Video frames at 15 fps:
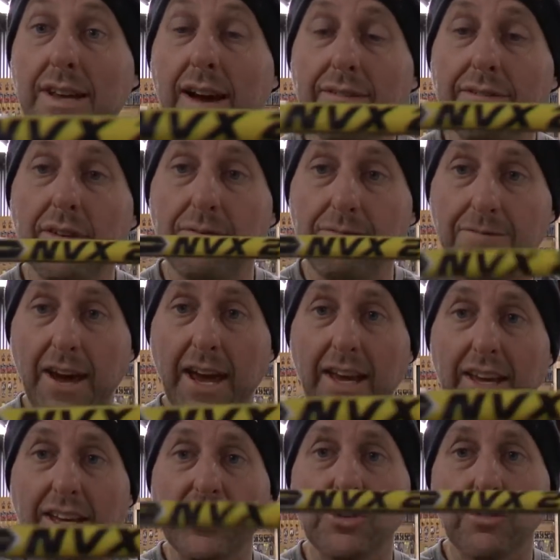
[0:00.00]
Now for
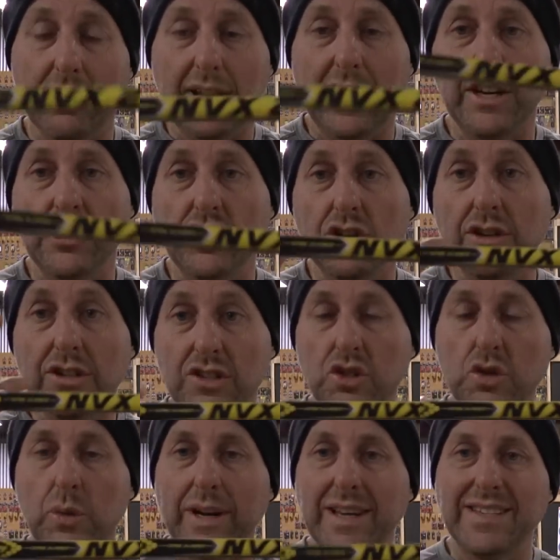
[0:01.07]
Vegas, you're allowed to shoot a
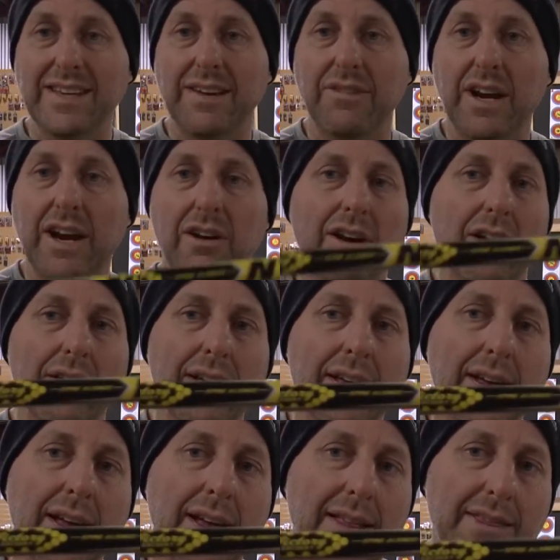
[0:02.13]
27 arrow.
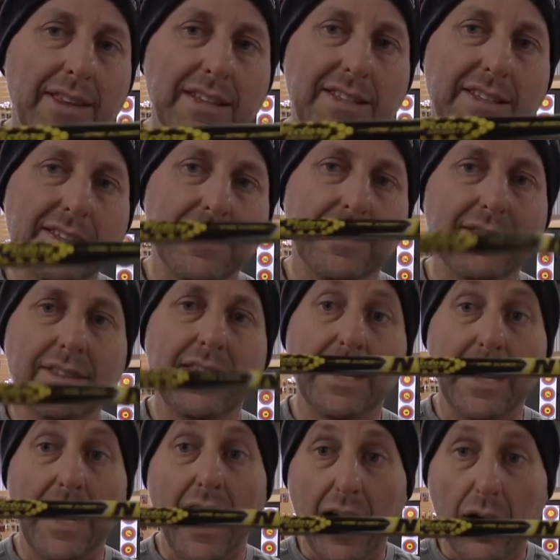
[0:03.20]
This is a
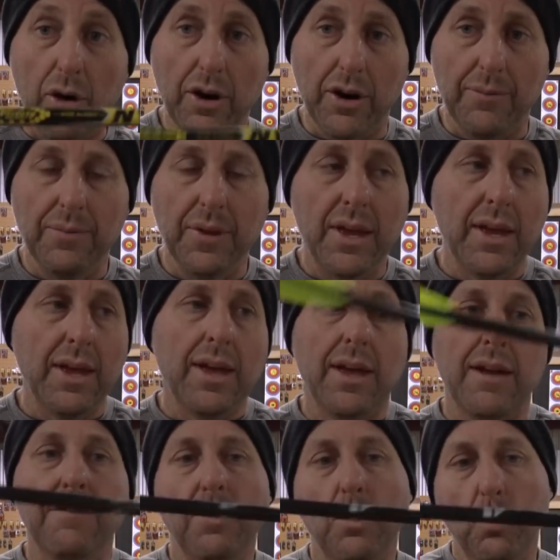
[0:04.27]
thick arrow.
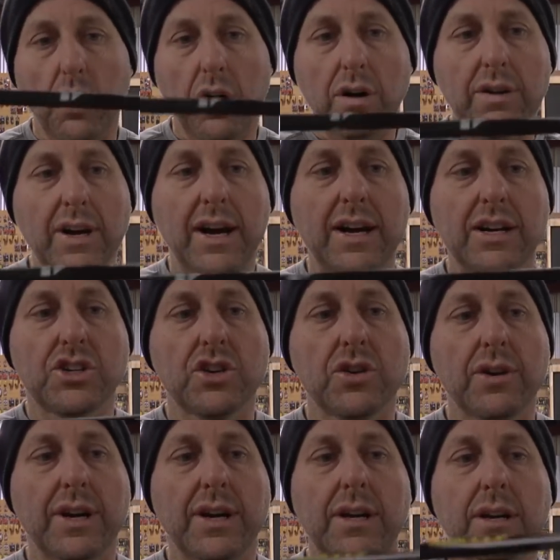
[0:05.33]
For world
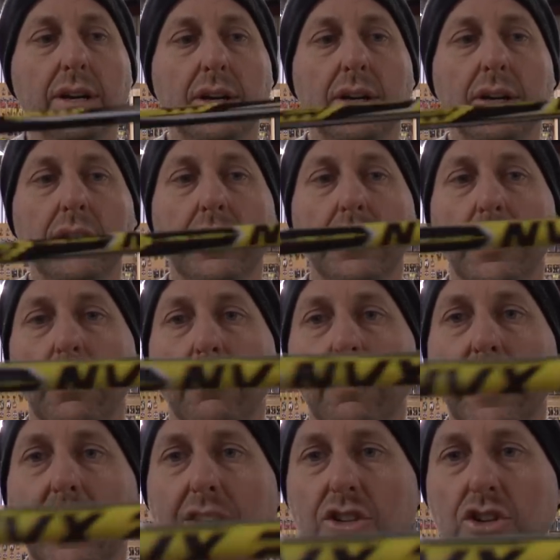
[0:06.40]
archery, you're
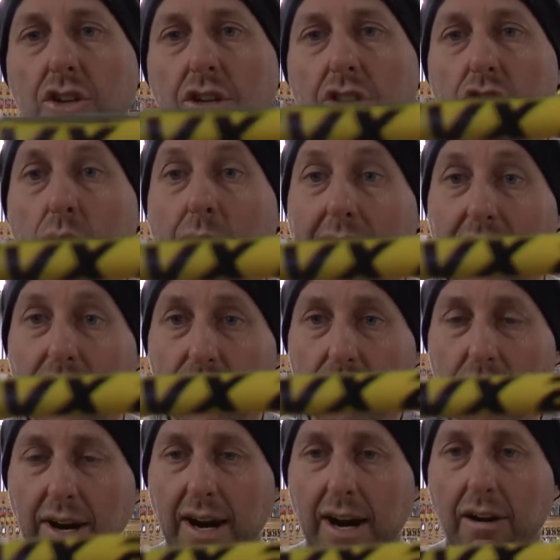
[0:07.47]
allowed to shoot a
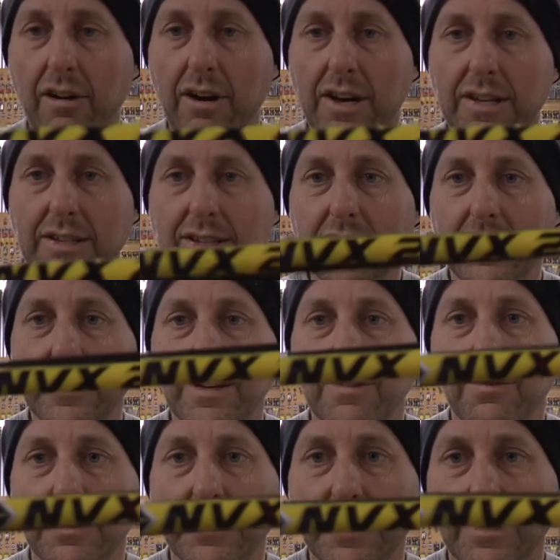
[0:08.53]
23 arrow. You can see the
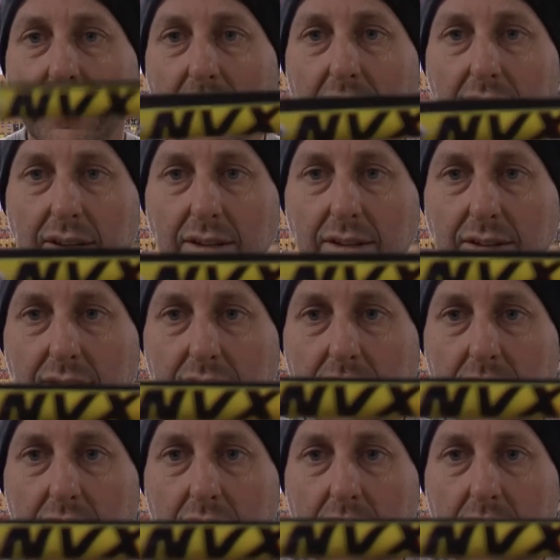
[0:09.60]
difference in thickness.